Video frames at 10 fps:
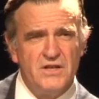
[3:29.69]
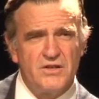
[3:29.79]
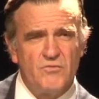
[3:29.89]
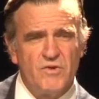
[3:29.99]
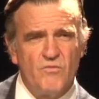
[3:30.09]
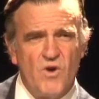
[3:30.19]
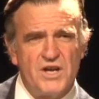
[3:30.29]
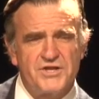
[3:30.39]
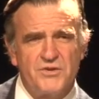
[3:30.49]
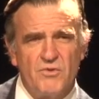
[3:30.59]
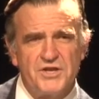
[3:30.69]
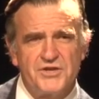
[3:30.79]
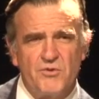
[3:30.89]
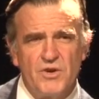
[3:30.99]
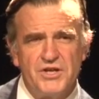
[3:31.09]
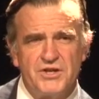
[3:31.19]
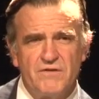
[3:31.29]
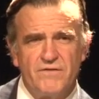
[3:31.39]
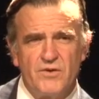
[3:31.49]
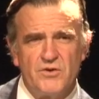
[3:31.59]
that we've watched the restoration
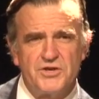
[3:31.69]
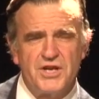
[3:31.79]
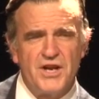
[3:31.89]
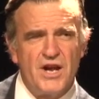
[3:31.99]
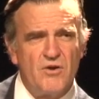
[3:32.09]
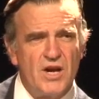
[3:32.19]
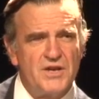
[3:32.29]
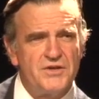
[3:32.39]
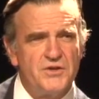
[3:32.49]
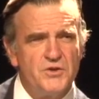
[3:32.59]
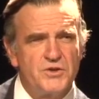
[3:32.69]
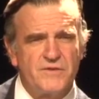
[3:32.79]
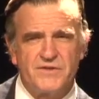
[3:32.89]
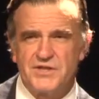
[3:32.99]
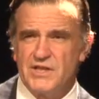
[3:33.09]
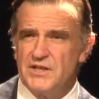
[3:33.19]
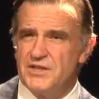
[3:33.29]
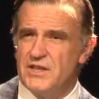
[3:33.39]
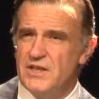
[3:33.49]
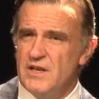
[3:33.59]
first and now gotten to use the
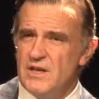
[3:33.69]
facility,